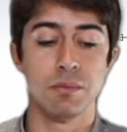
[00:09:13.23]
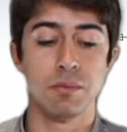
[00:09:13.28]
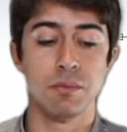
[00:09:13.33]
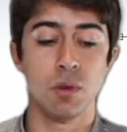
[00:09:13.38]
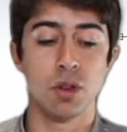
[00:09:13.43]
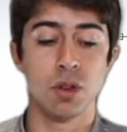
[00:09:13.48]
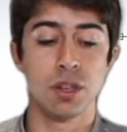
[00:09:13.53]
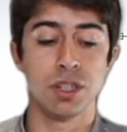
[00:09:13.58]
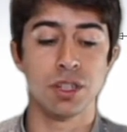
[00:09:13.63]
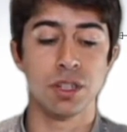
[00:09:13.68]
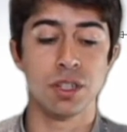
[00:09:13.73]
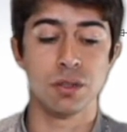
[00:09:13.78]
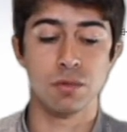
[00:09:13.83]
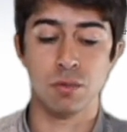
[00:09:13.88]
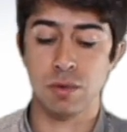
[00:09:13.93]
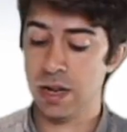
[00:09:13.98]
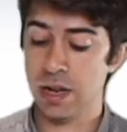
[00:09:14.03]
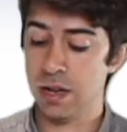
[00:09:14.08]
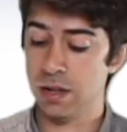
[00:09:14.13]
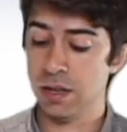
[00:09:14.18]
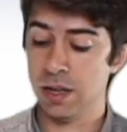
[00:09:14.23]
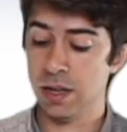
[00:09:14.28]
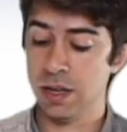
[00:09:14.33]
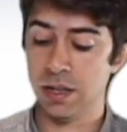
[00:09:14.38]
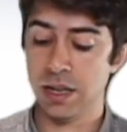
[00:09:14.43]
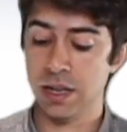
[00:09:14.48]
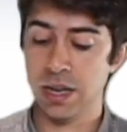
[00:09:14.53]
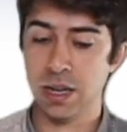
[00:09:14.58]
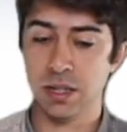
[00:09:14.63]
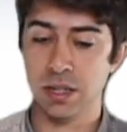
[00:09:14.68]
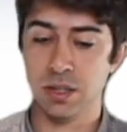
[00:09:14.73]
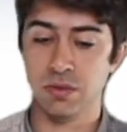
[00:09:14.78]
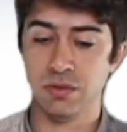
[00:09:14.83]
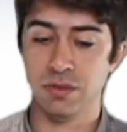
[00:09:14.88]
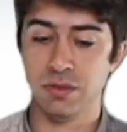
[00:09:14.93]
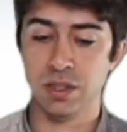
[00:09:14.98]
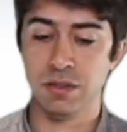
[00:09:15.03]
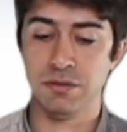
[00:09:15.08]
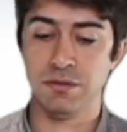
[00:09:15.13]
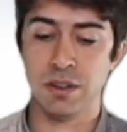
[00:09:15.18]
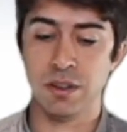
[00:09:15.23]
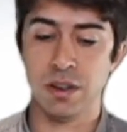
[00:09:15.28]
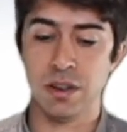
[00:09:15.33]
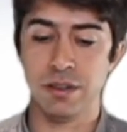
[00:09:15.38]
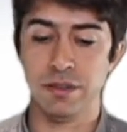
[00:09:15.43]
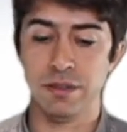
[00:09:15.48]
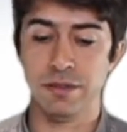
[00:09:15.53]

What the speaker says: origin as well, and that is 35.